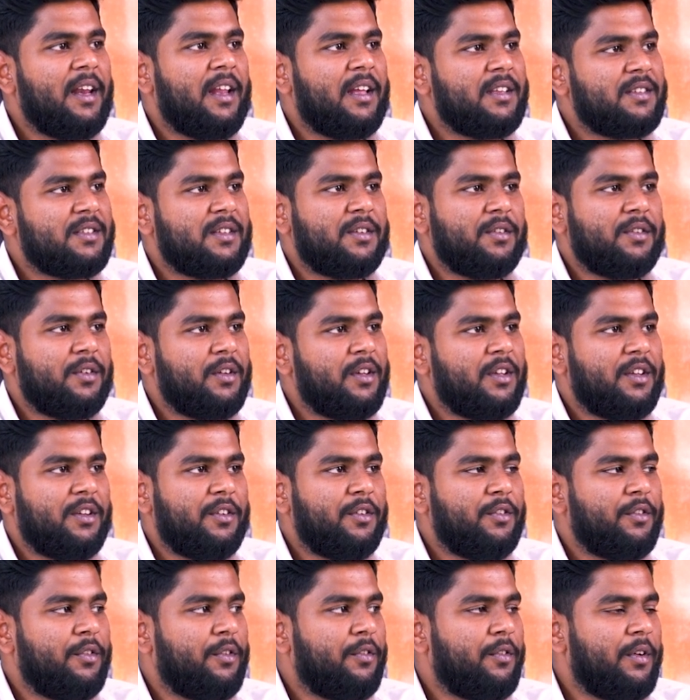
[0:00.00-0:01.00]
I'll ask you
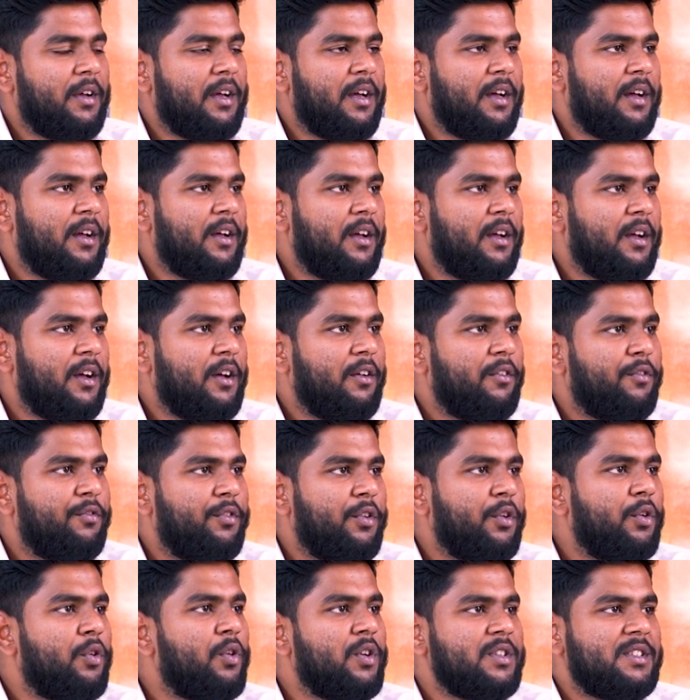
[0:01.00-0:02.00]
a
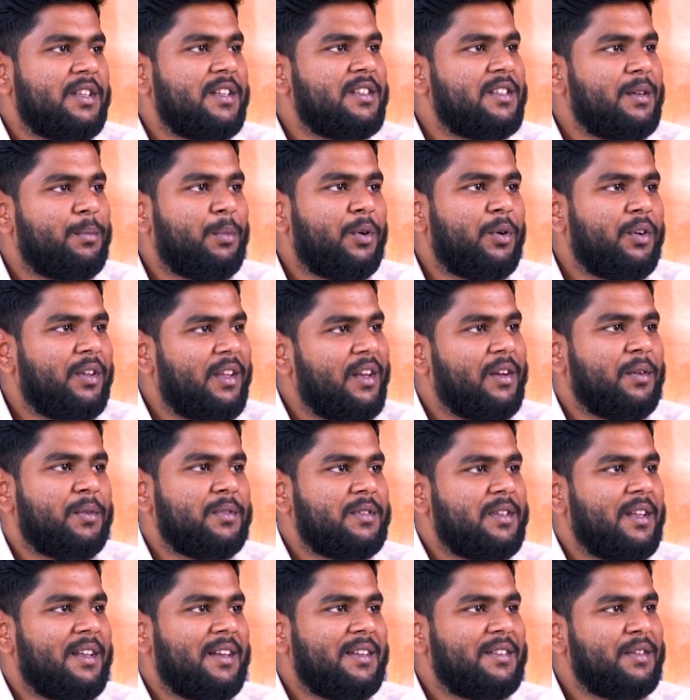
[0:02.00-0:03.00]
few questions about Telugu
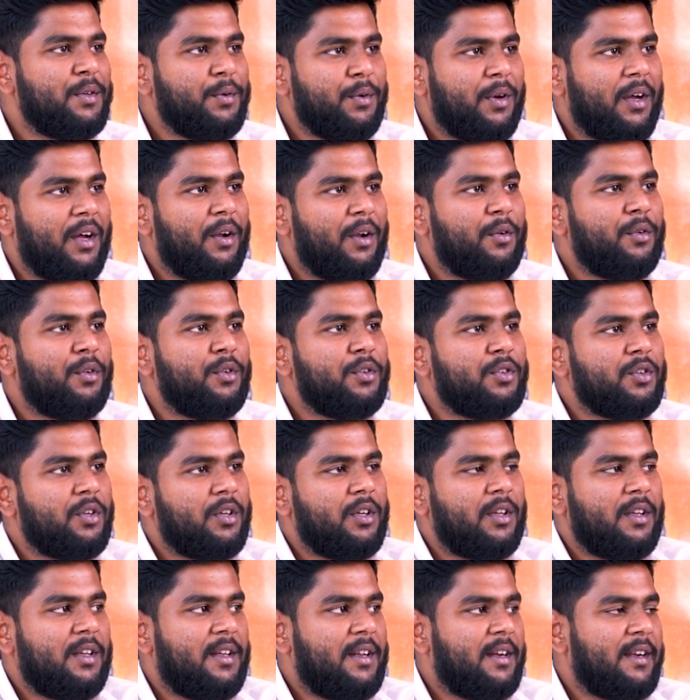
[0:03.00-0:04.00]
stars. You have to
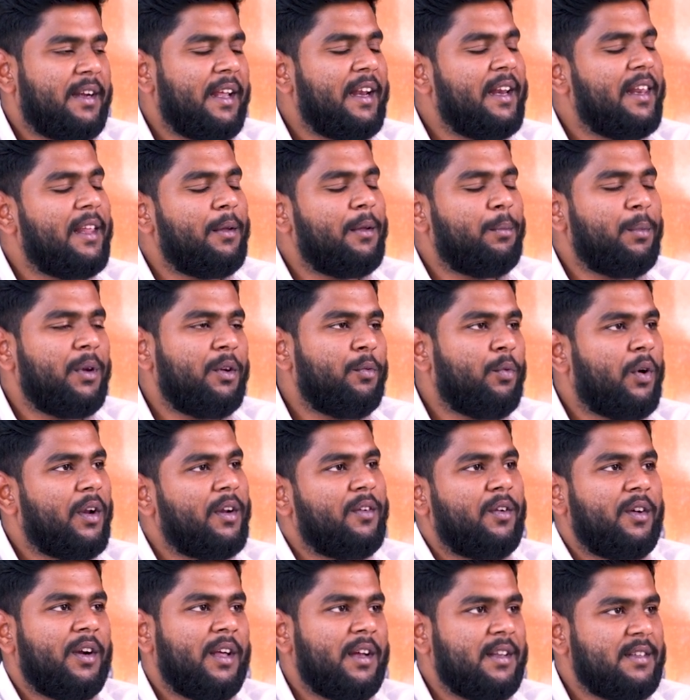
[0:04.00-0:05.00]
tell them in
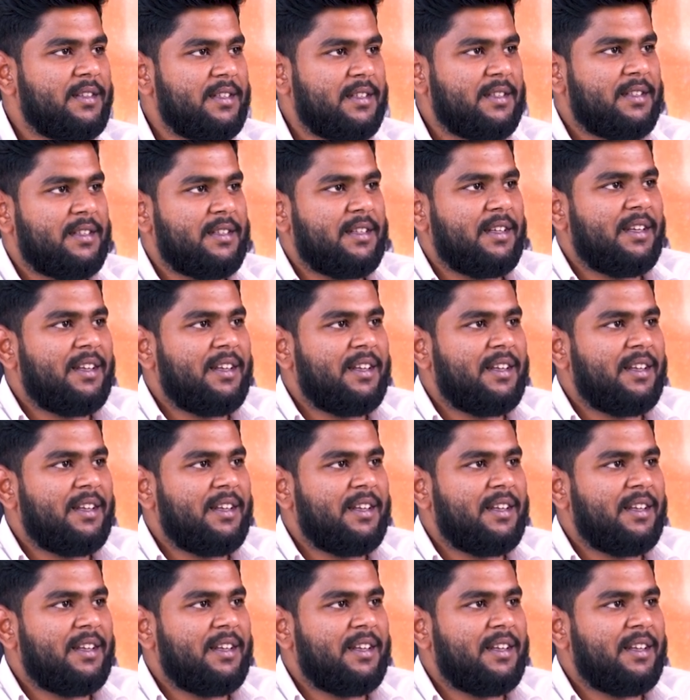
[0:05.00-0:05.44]
one word answers.